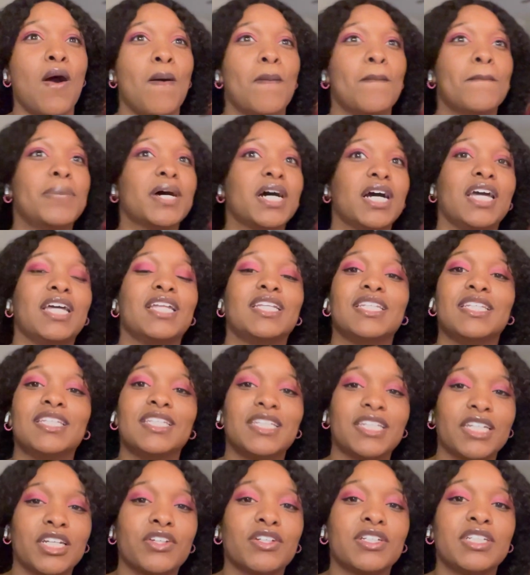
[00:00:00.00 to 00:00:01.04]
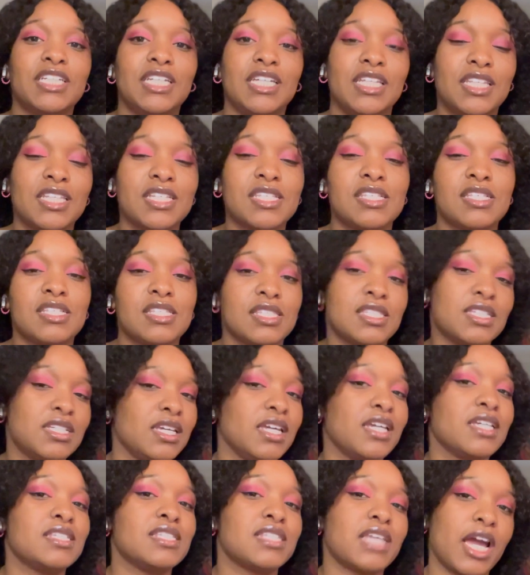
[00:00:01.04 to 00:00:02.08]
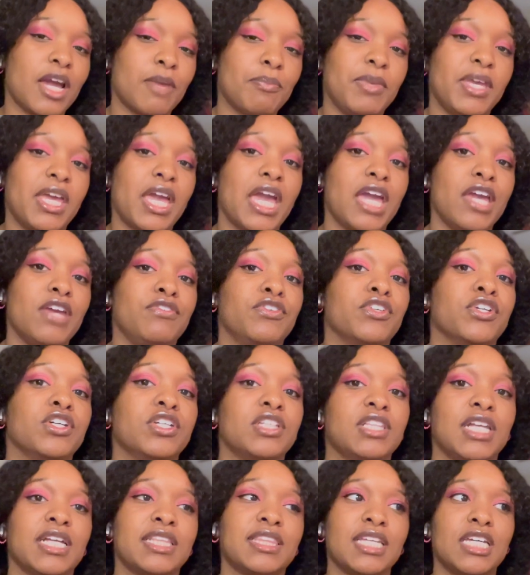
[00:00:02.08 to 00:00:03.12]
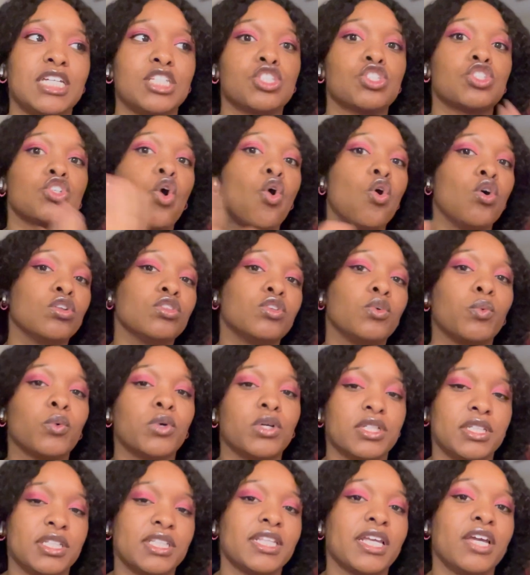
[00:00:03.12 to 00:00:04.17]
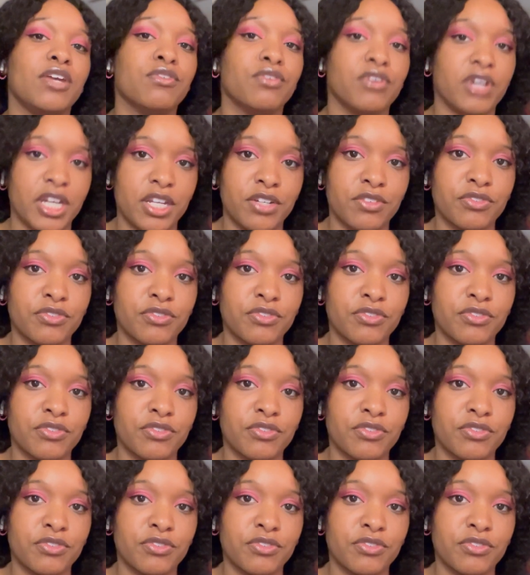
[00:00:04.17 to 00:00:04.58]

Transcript: But literally, this is the exact behavior that they told the world that they ran